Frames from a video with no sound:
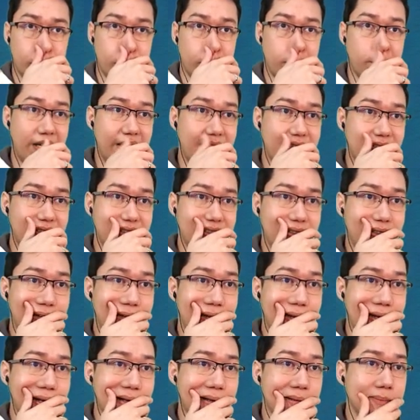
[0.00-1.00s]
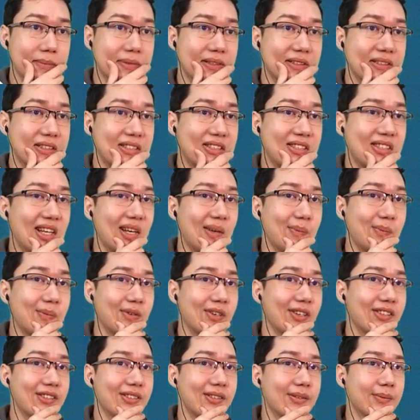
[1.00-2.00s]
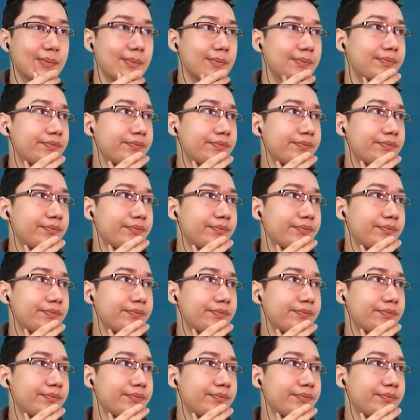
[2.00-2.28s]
Mantinea in Cyprus.